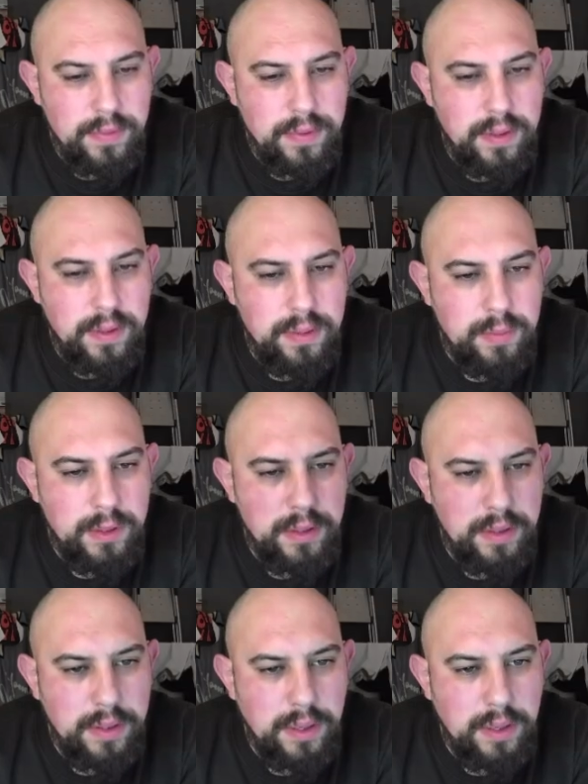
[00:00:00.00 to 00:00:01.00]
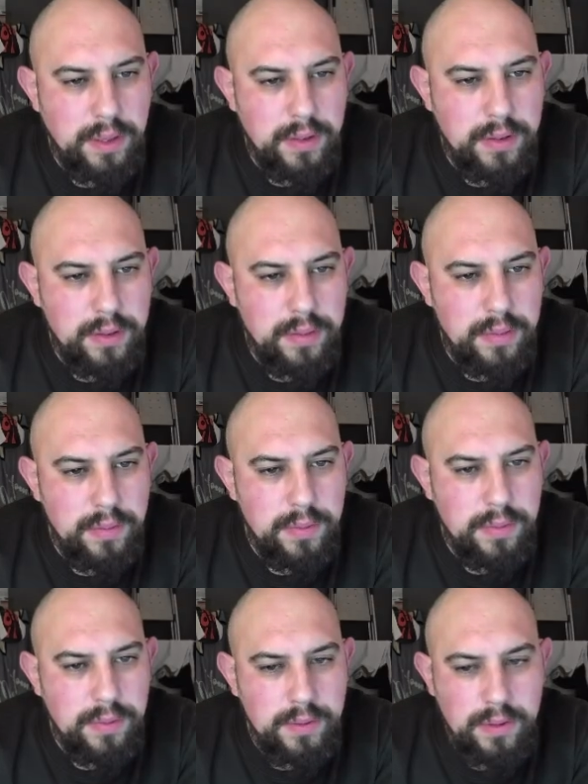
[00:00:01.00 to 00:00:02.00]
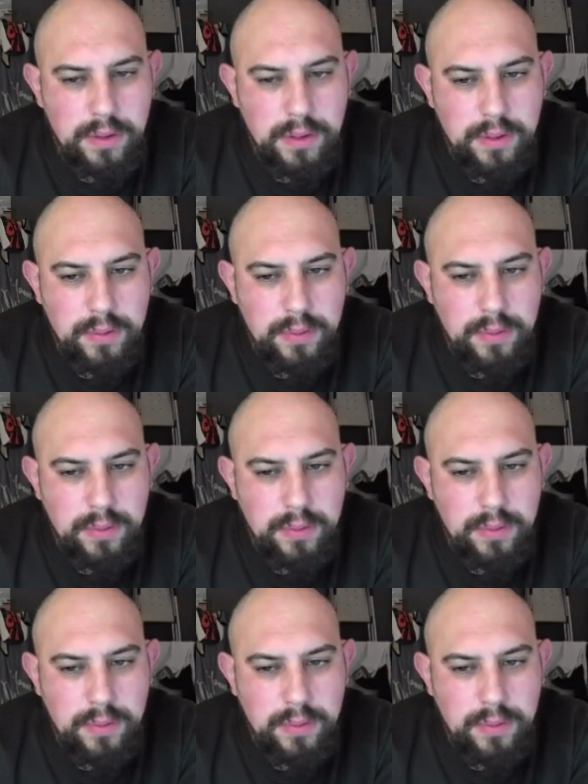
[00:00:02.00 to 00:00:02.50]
And then we can go you.